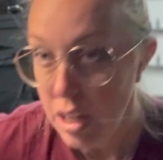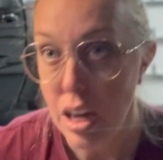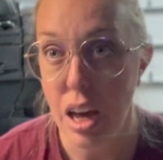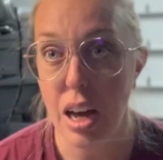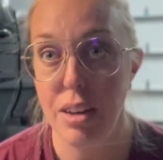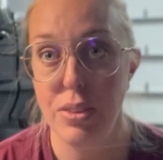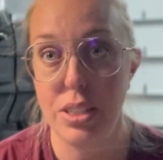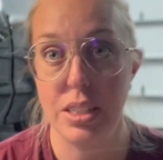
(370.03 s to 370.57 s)

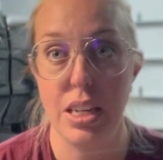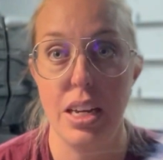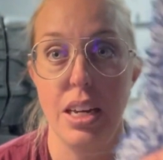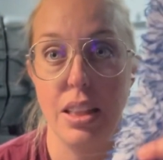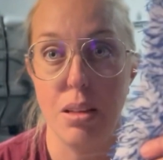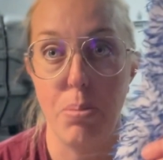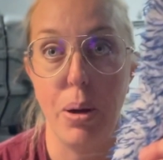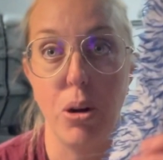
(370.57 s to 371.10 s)
Obviously,
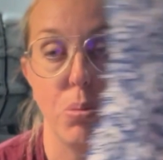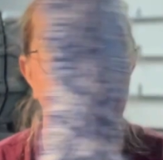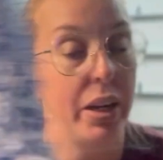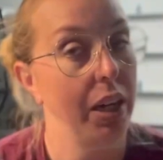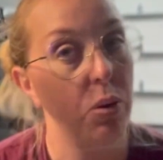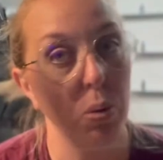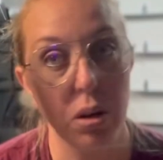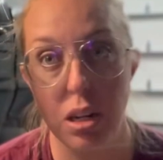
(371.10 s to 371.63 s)
the barrel
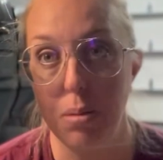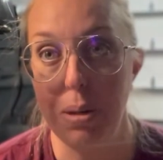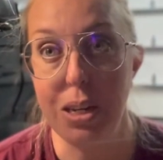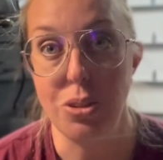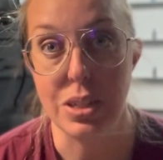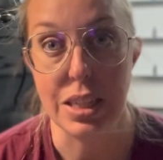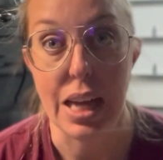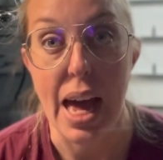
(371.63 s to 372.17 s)
blade, we're gonna be
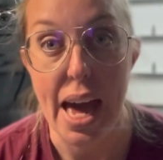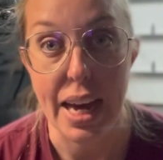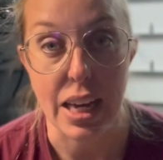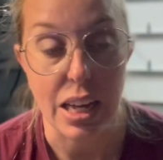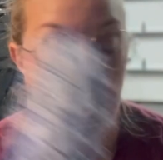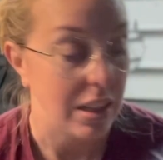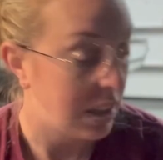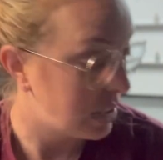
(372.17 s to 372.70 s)
using the heck out
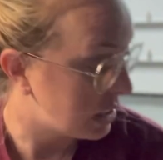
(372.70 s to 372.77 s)
of this